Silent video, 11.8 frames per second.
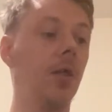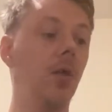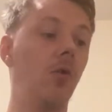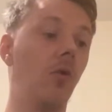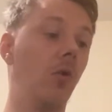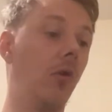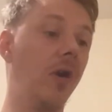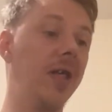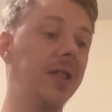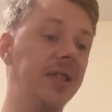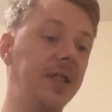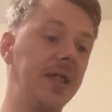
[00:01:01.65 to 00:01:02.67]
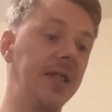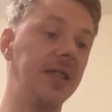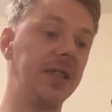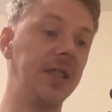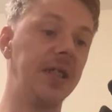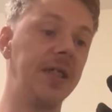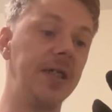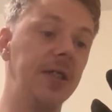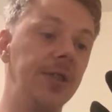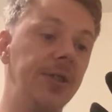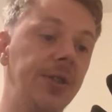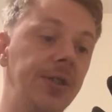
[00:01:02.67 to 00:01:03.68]
All right, it
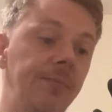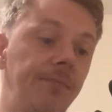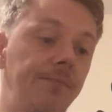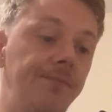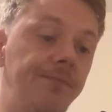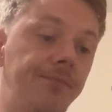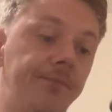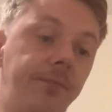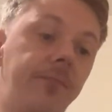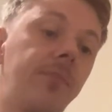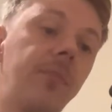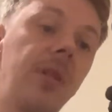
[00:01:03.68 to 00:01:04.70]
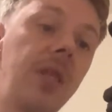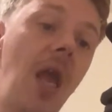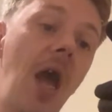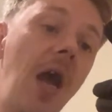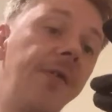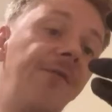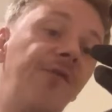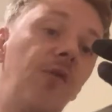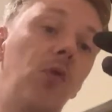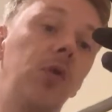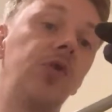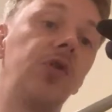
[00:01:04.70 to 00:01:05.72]
is hand
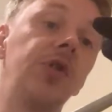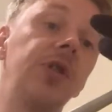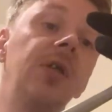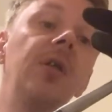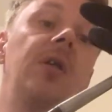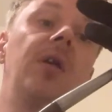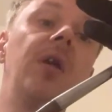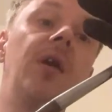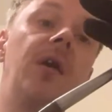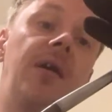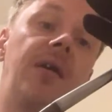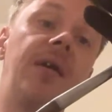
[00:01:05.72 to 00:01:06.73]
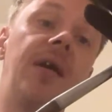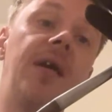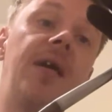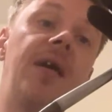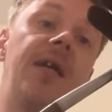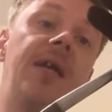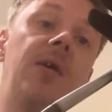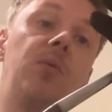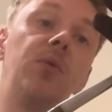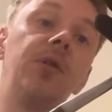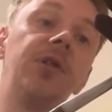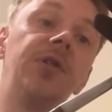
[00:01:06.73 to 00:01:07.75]
forged, okay, and it
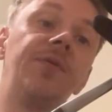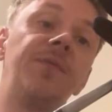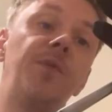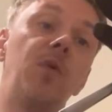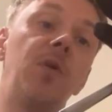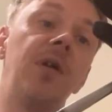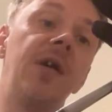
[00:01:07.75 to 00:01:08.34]
was for